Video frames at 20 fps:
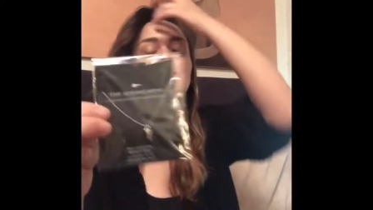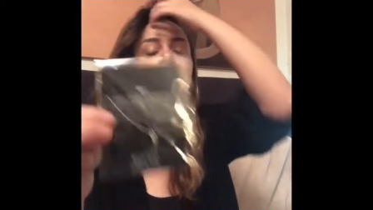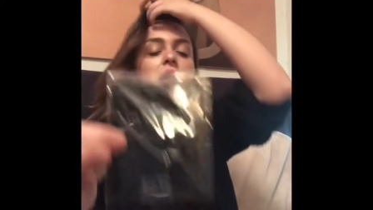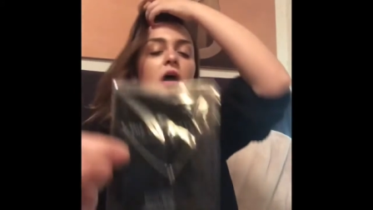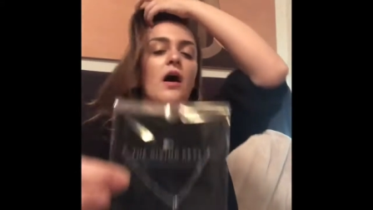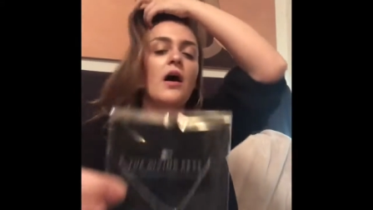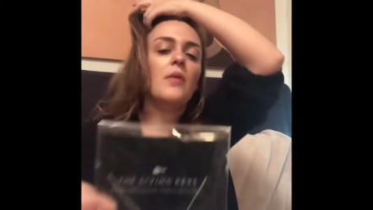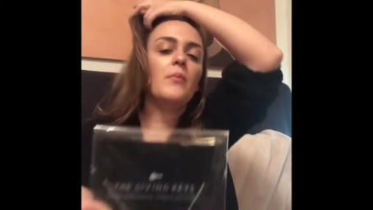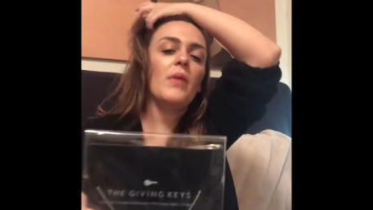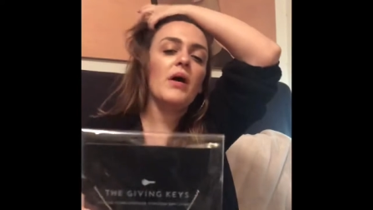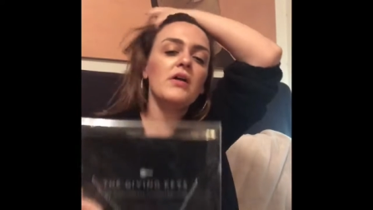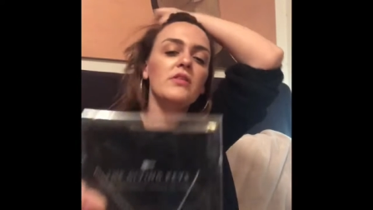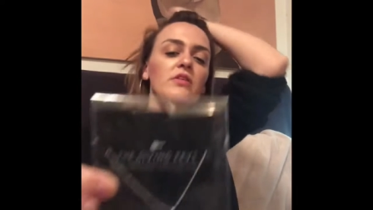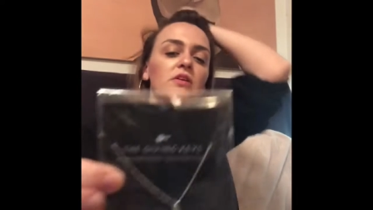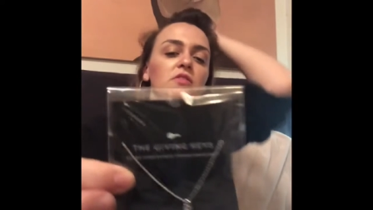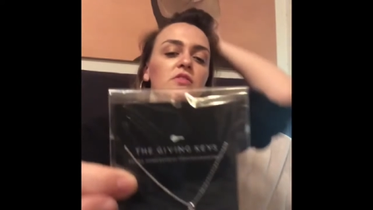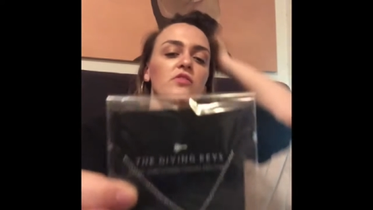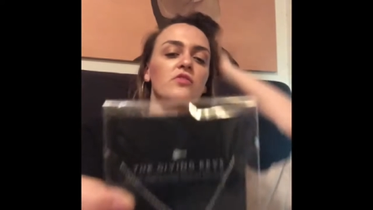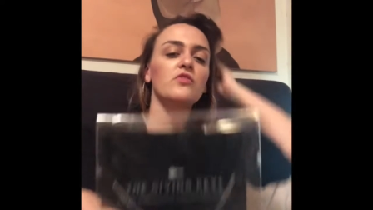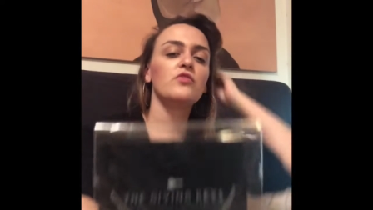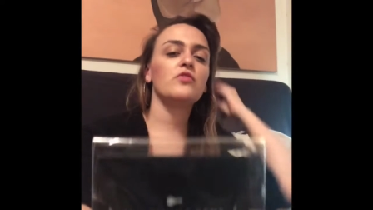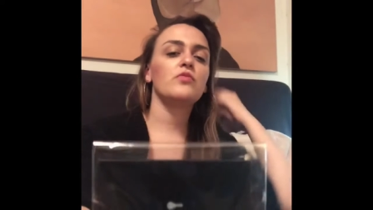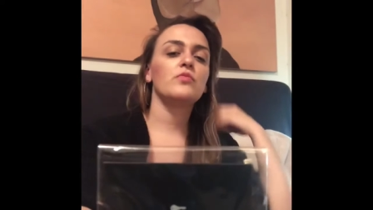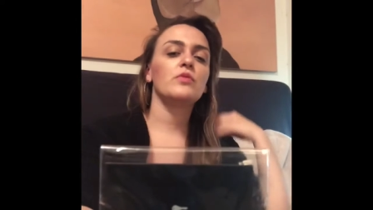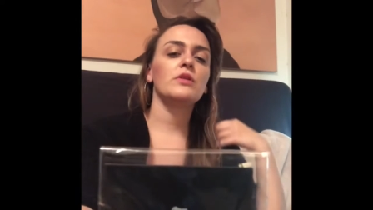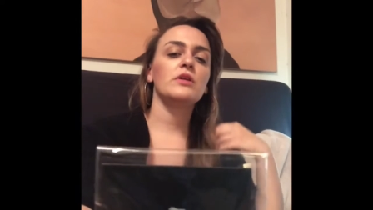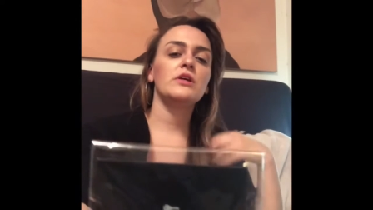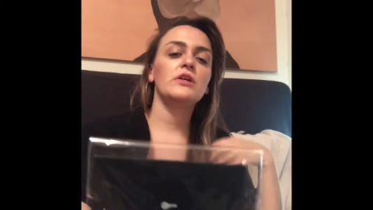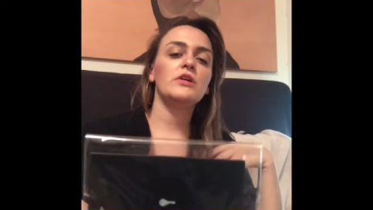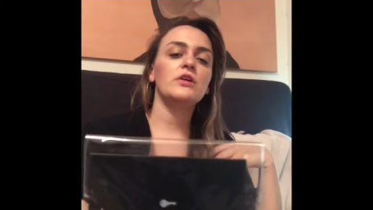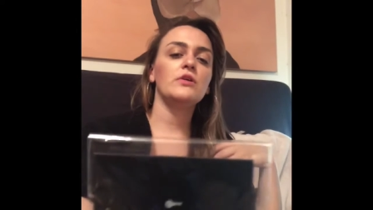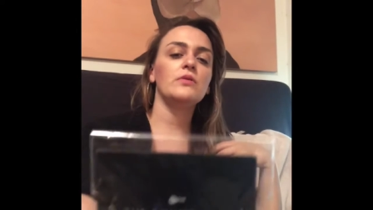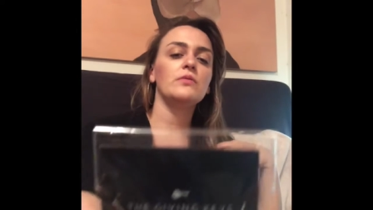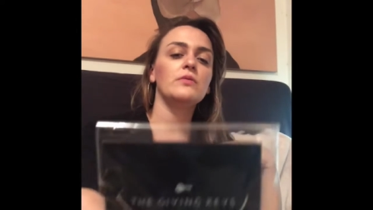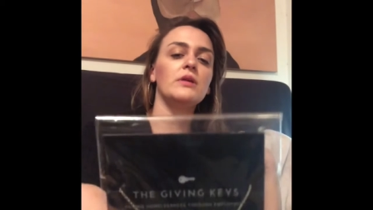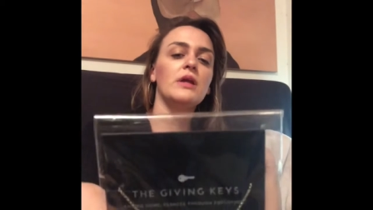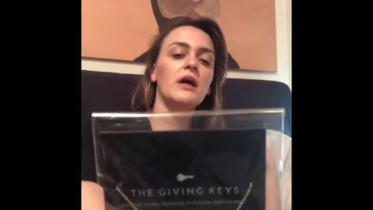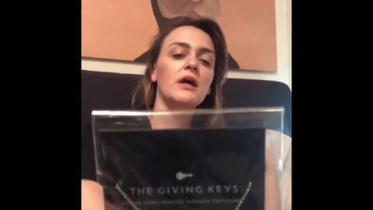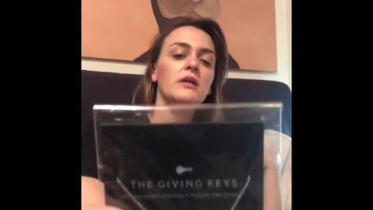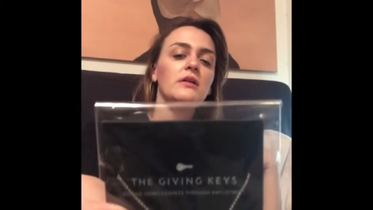Um, I think this is a really cute
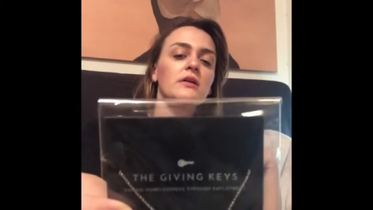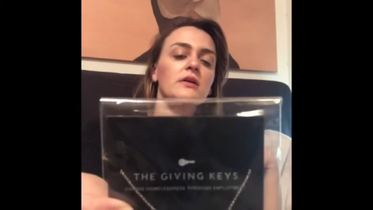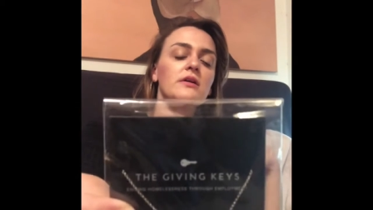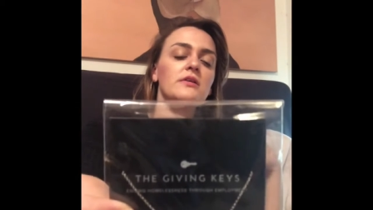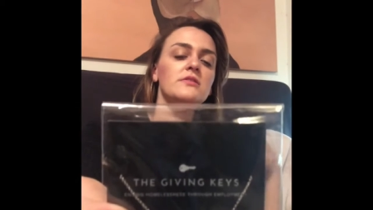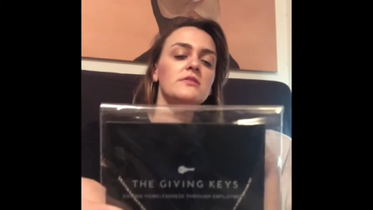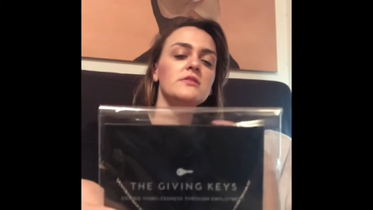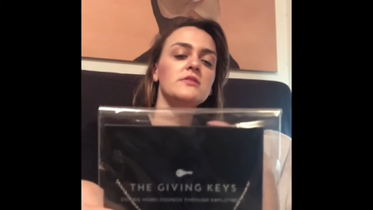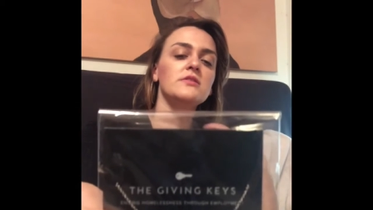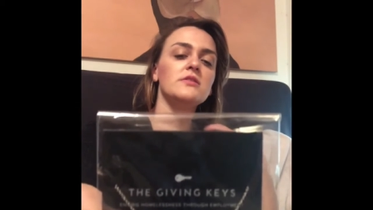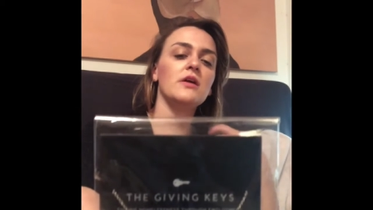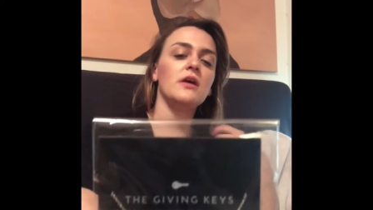necklace.